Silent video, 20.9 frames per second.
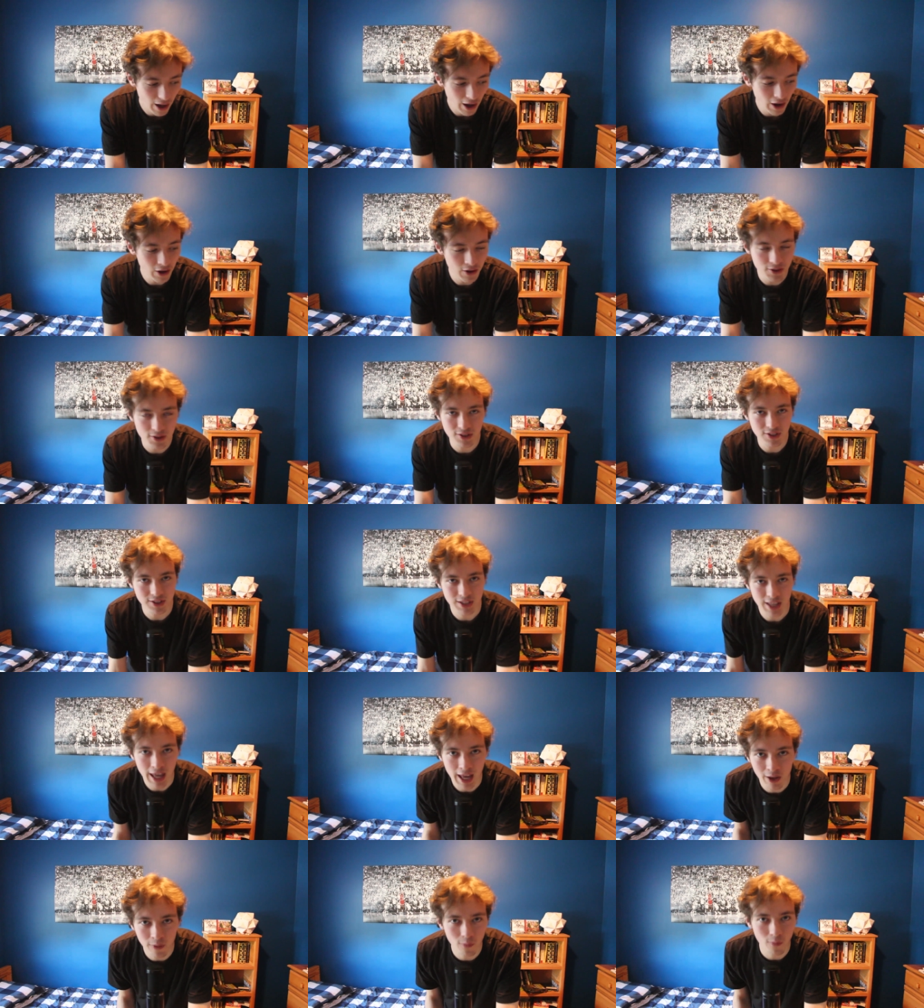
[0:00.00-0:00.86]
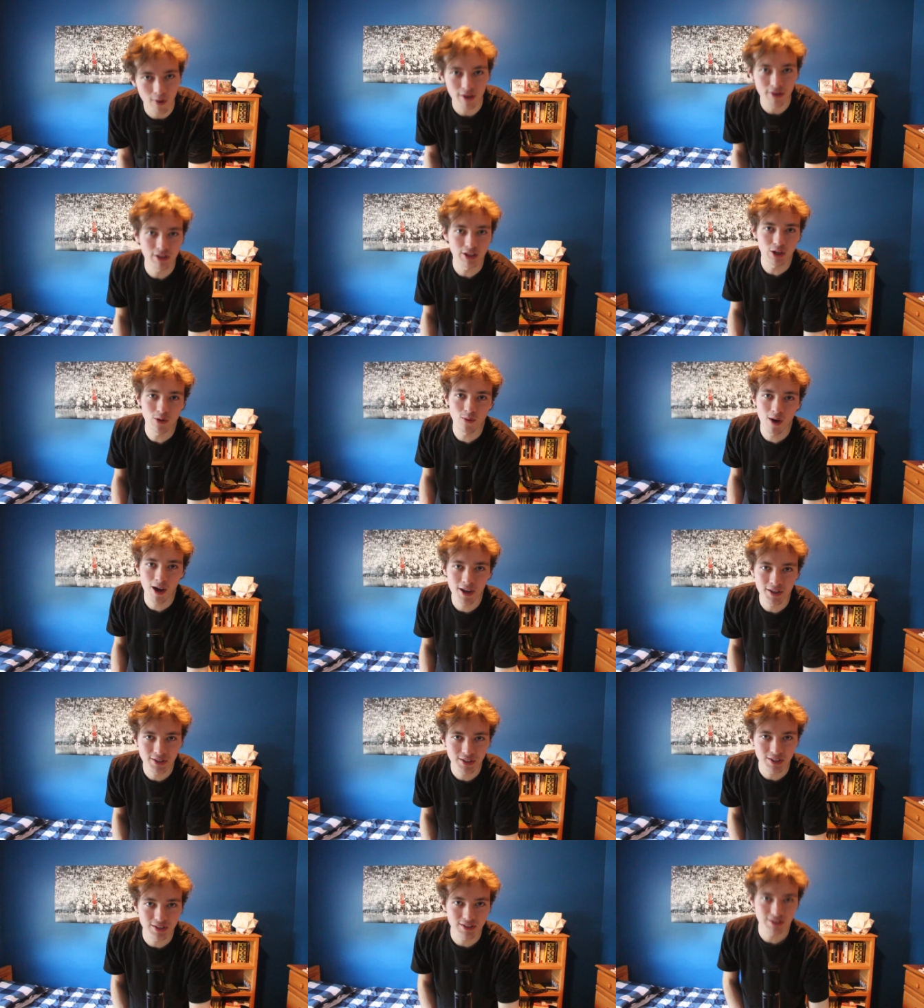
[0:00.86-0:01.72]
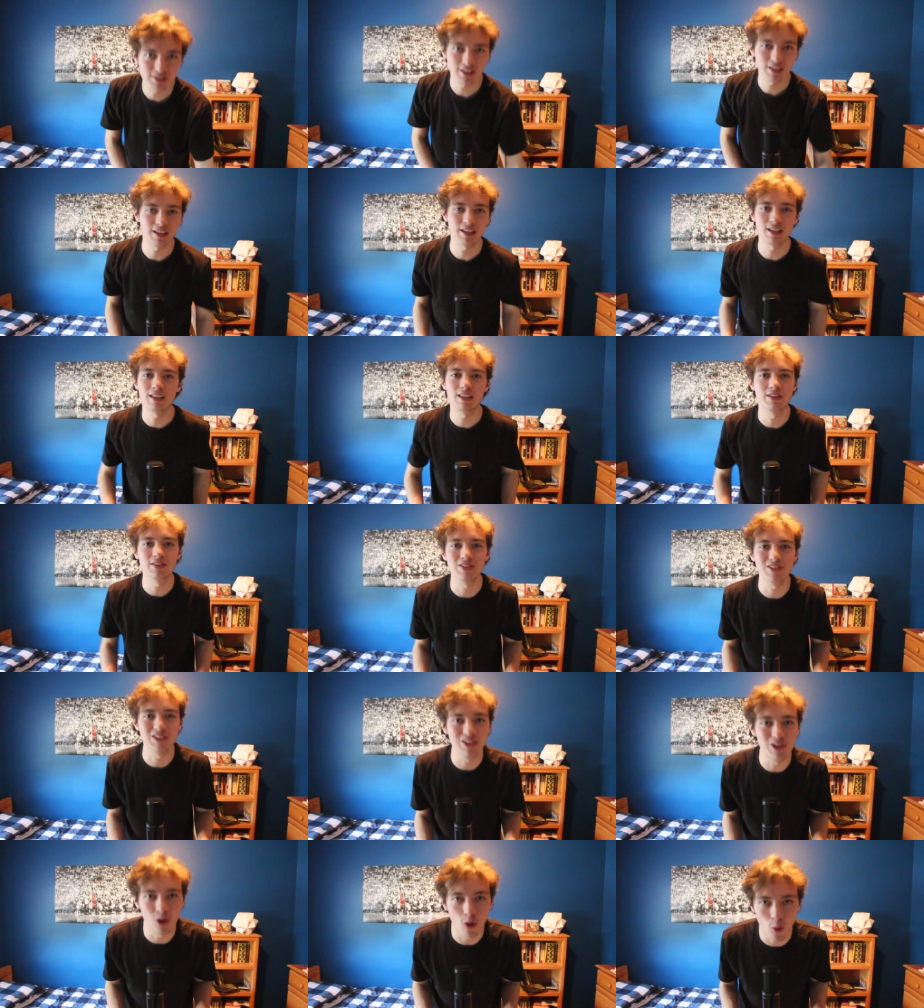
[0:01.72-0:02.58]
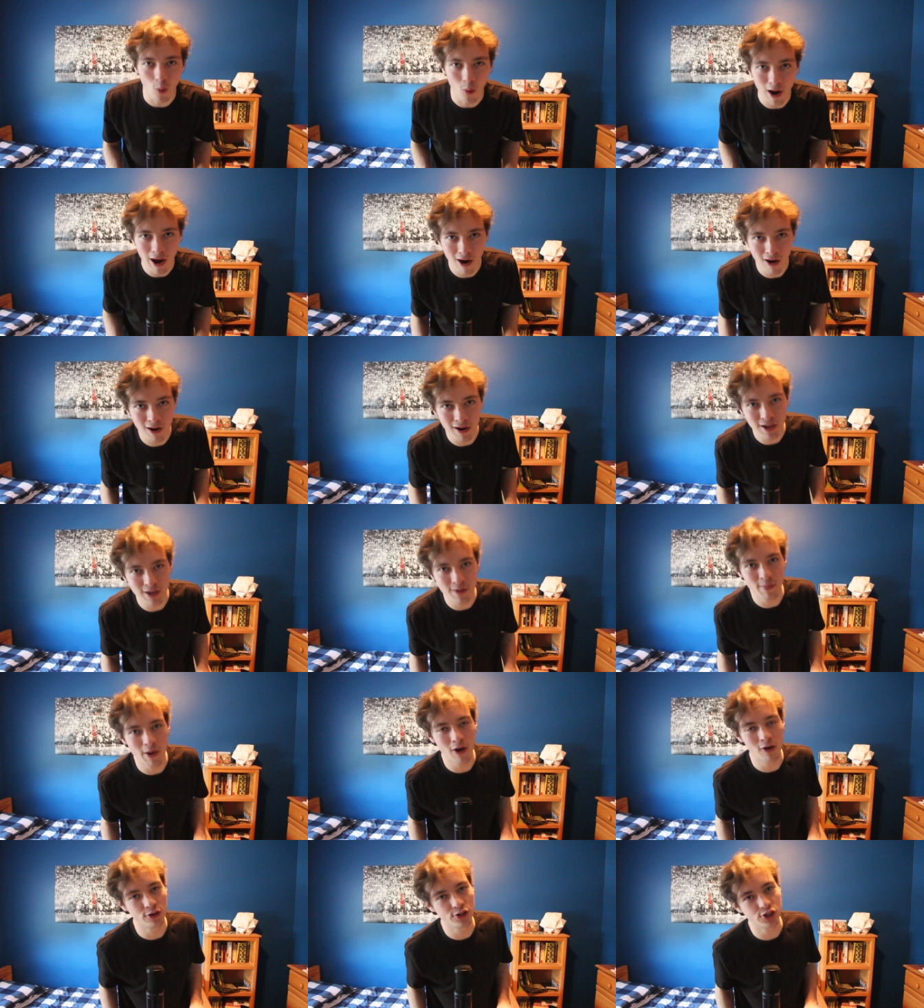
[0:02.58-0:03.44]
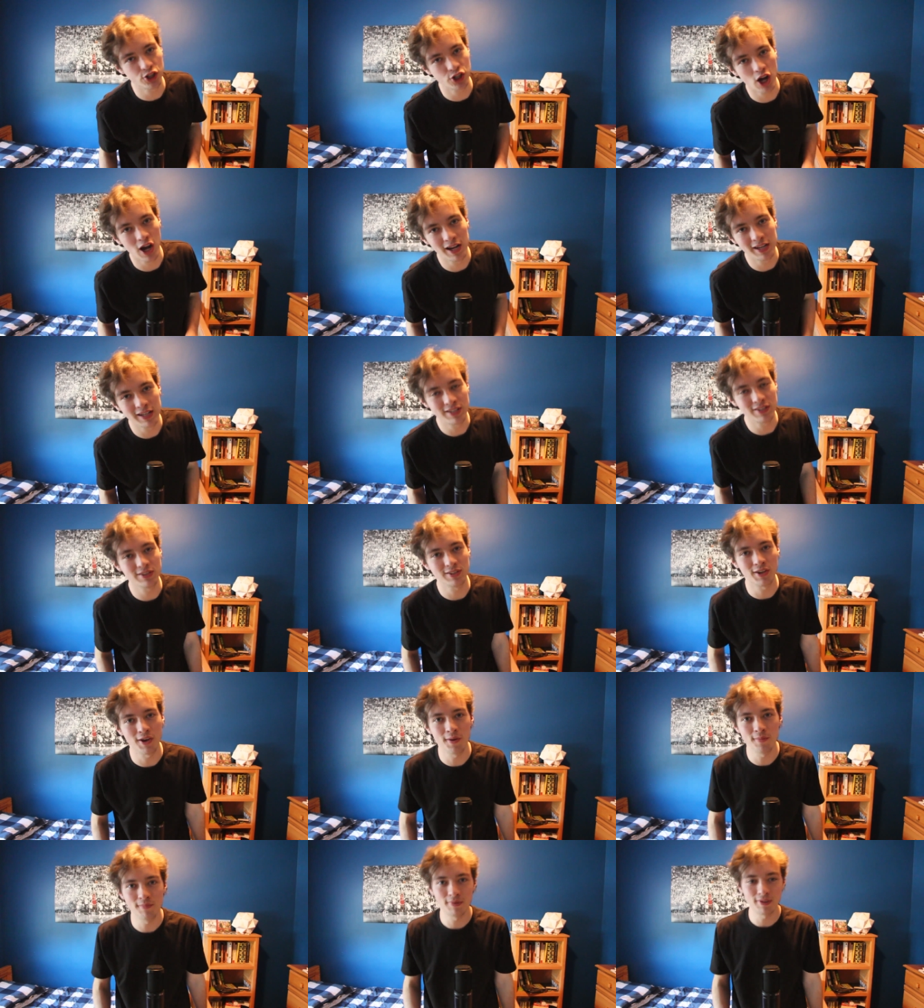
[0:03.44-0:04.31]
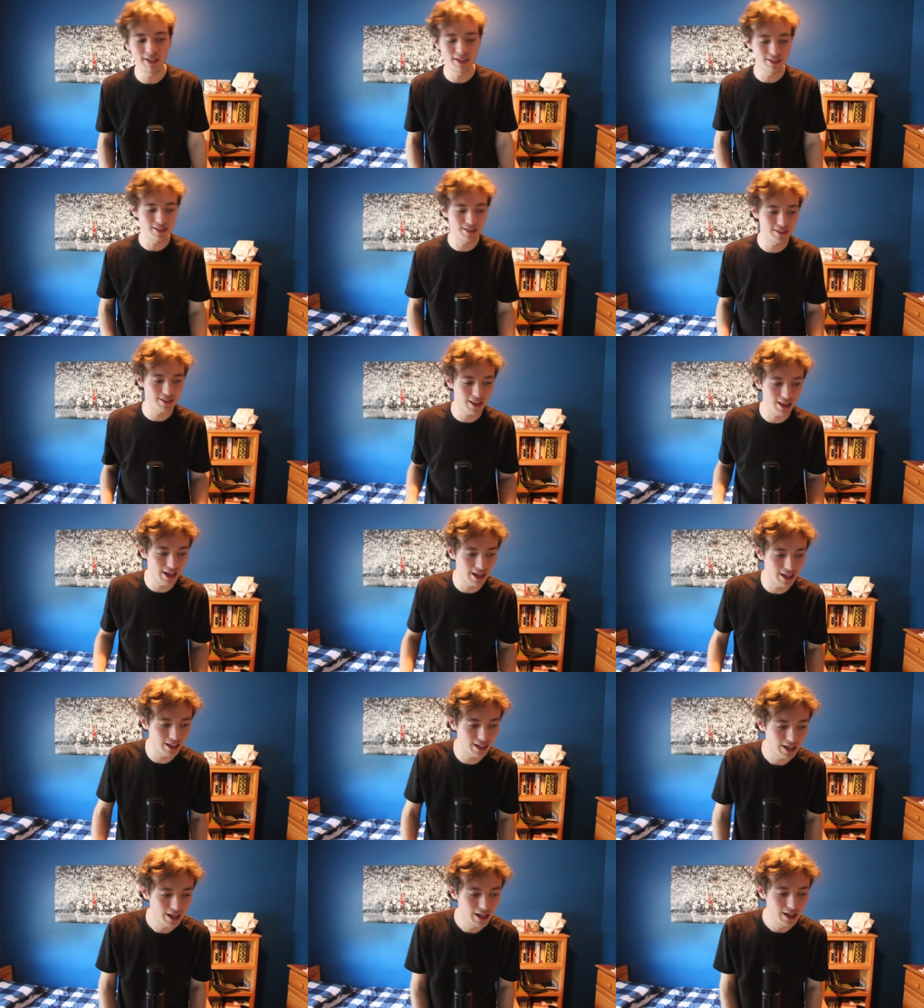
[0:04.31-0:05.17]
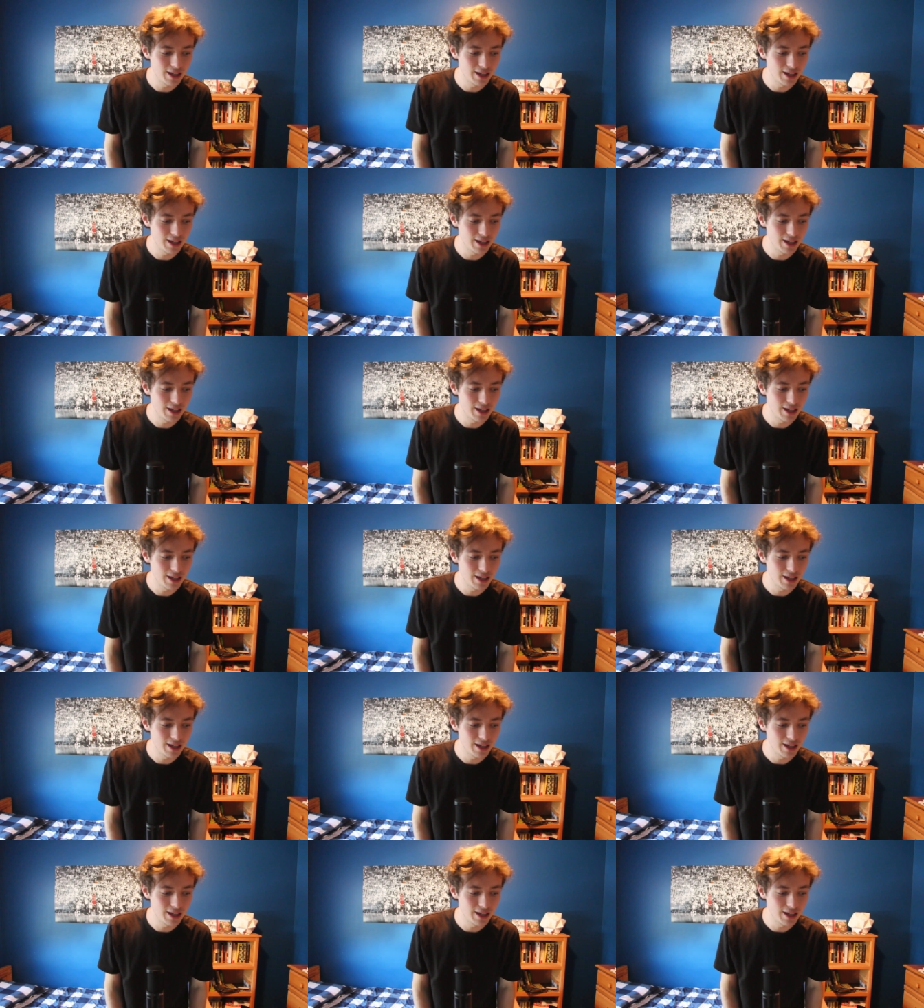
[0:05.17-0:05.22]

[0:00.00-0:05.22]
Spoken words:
I understand why the US is a little wary about Chinese companies like